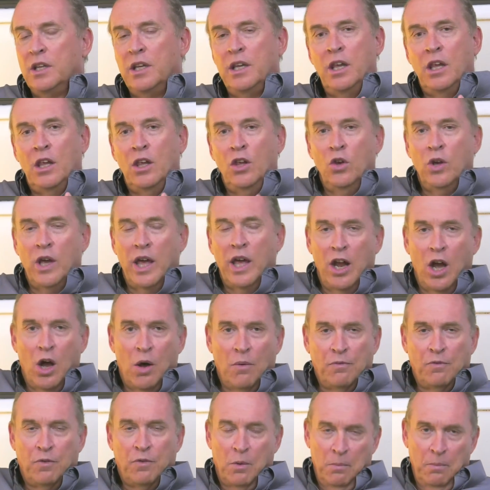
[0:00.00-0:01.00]
you get
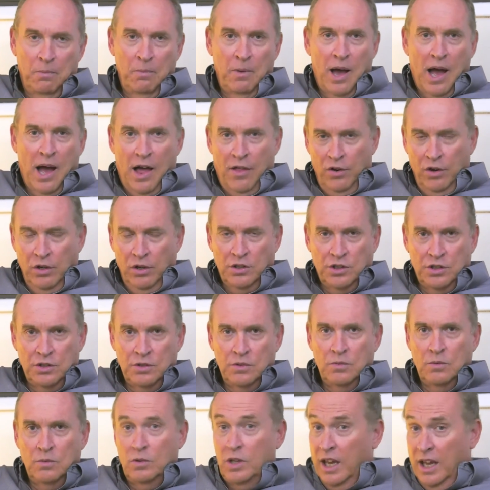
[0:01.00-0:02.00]
help from others,
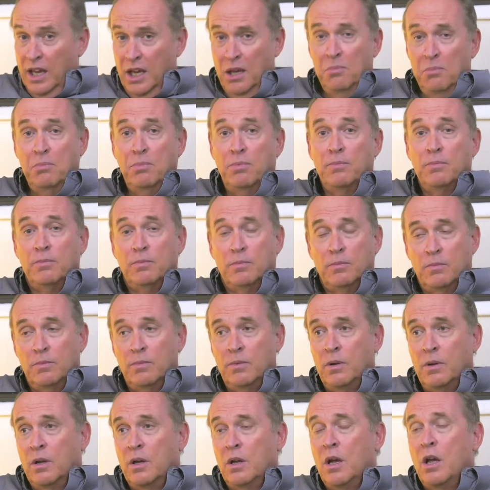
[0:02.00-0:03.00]
team.
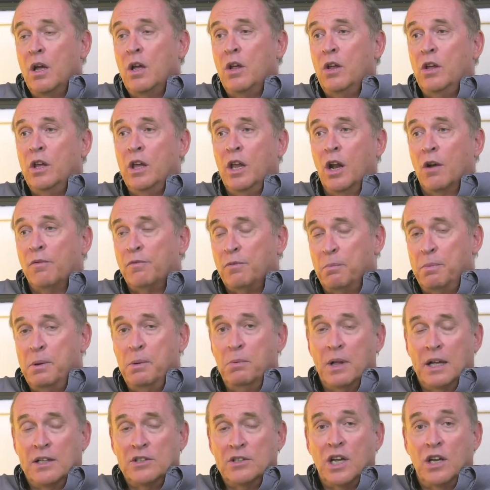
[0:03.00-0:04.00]
You get help from people
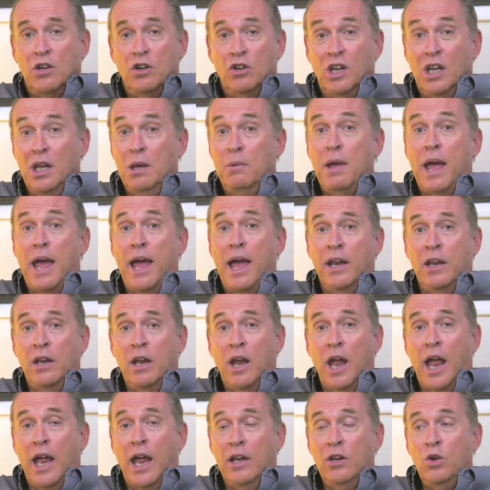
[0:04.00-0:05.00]
outside your team,
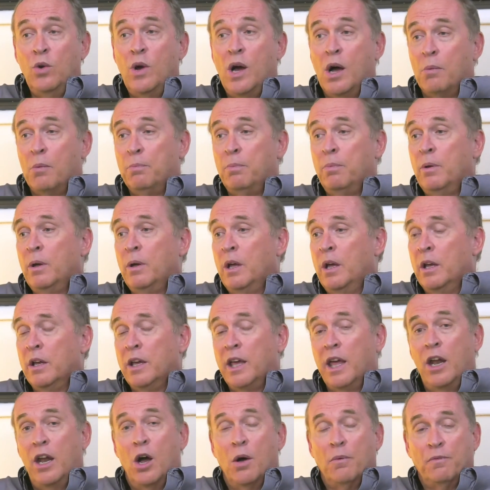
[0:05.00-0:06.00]
and you
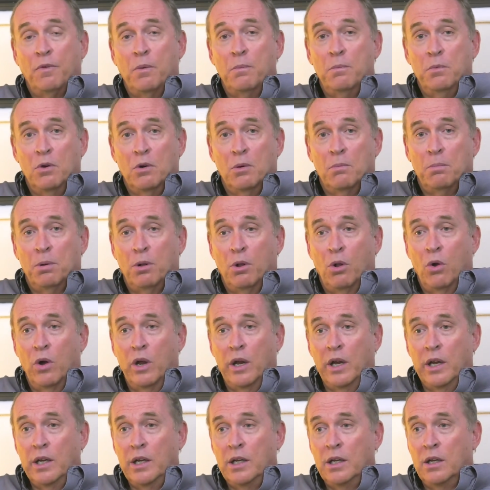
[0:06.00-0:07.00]
get help from your
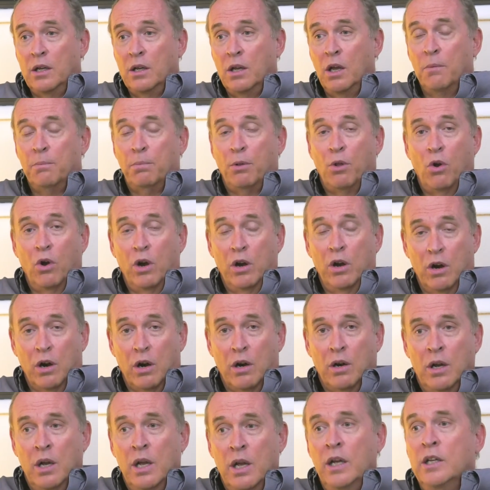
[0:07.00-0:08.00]
employer.
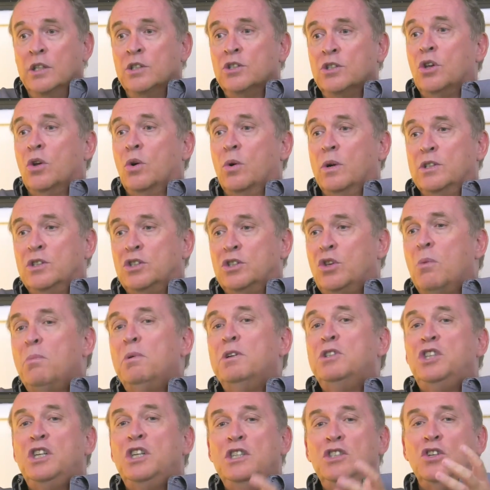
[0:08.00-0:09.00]
So it's so
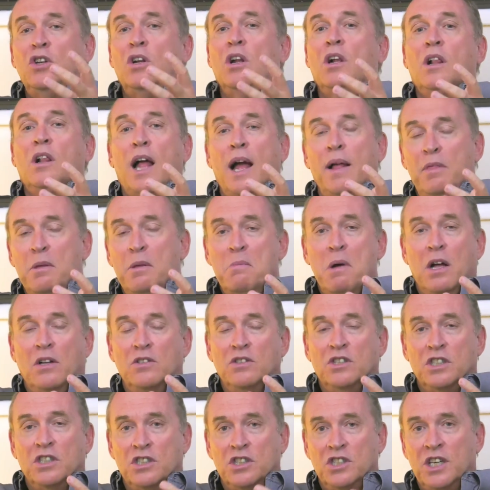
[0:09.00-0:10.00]
much easier to climb the mountain of
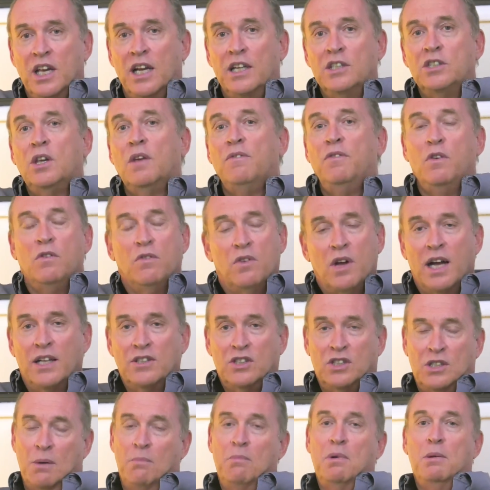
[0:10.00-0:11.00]
success if you've got
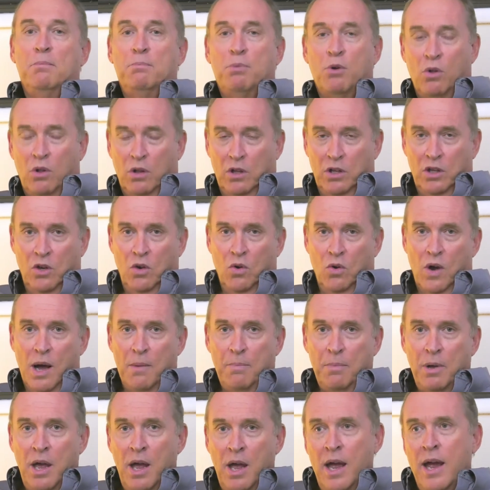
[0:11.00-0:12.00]
somebody pulling you
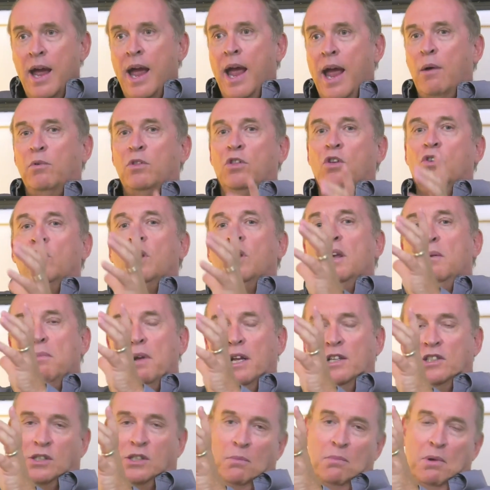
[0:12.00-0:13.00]
up, and with your
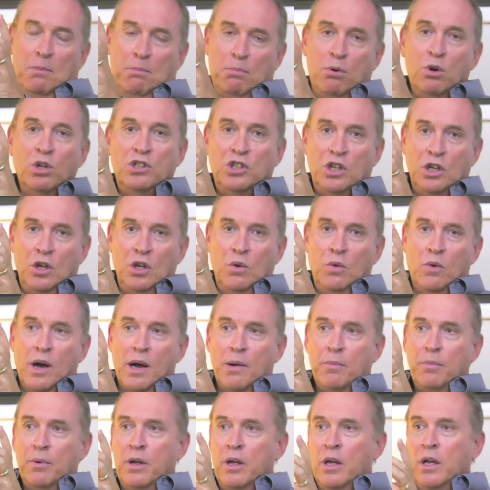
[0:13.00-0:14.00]
teammates, somebody pushing you up.
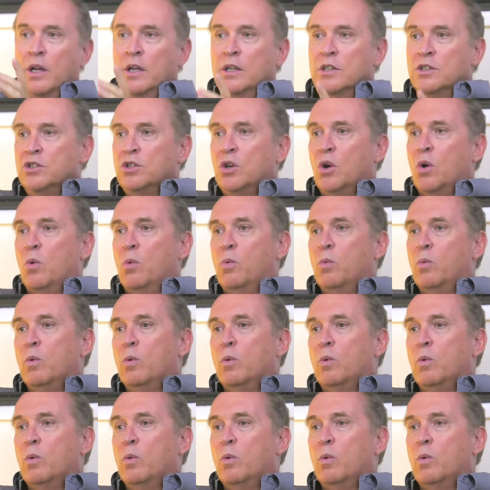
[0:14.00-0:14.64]
So